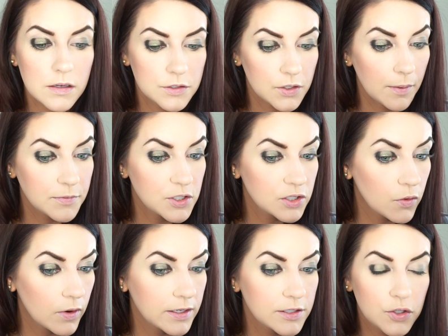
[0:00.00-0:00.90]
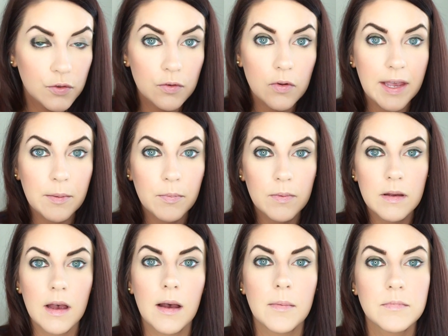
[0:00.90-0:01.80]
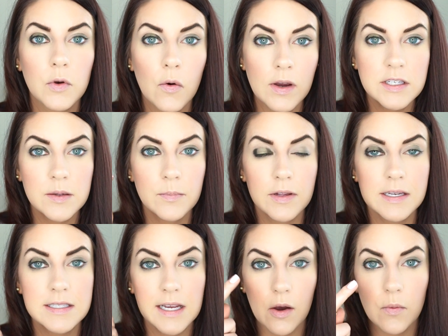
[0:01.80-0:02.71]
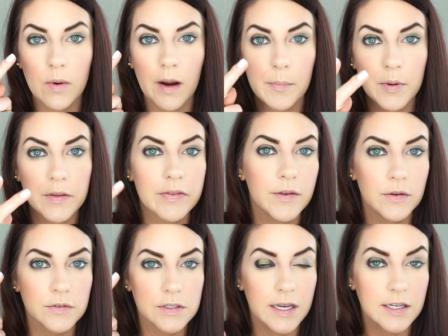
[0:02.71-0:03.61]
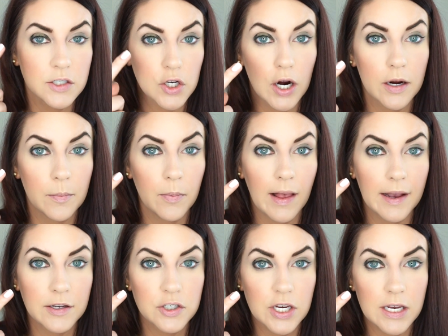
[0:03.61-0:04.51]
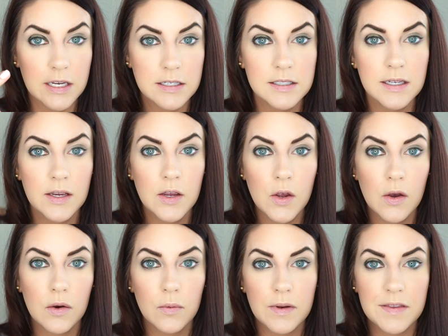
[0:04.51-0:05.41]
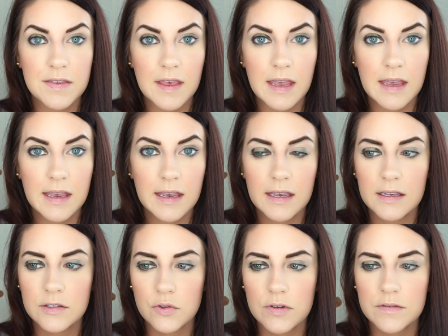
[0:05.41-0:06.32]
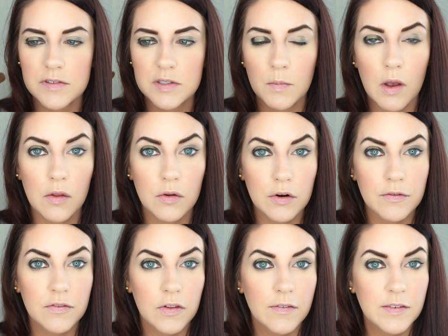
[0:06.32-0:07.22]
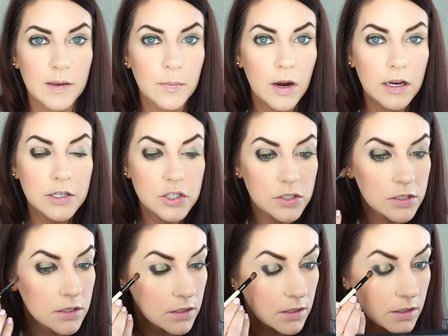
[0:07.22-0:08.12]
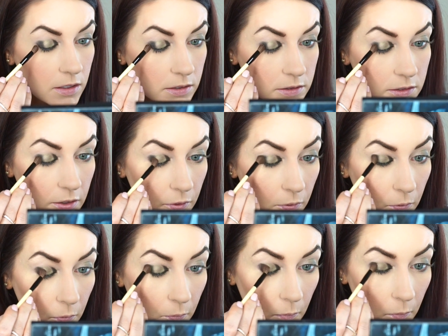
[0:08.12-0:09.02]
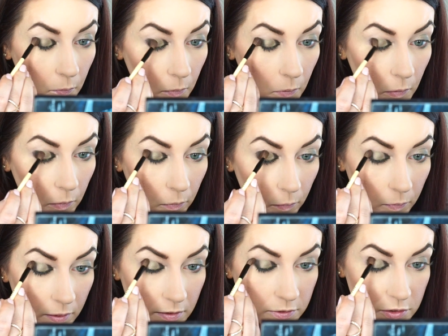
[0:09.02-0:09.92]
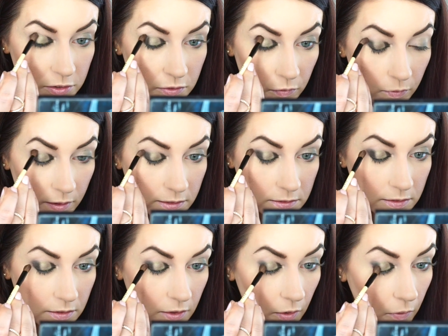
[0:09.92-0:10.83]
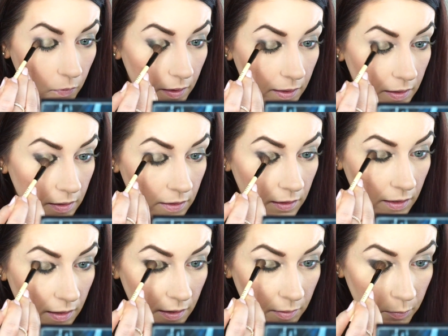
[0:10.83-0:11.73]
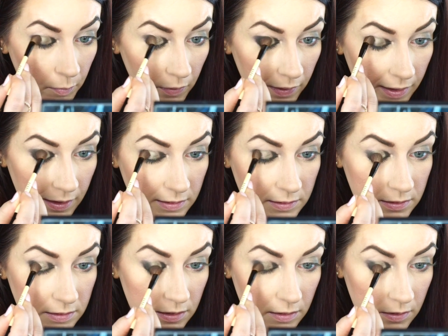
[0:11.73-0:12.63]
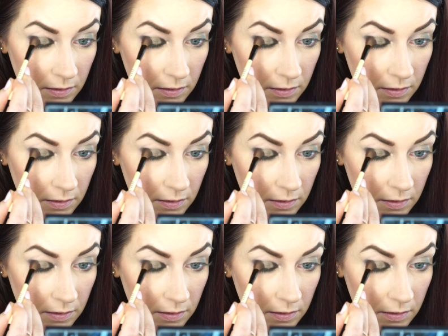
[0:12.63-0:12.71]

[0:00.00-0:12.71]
So I'm just going to I'm going to blend out where I put those like dark black shades with a sort of smaller fluffy brush. So we're just going to go in and blend.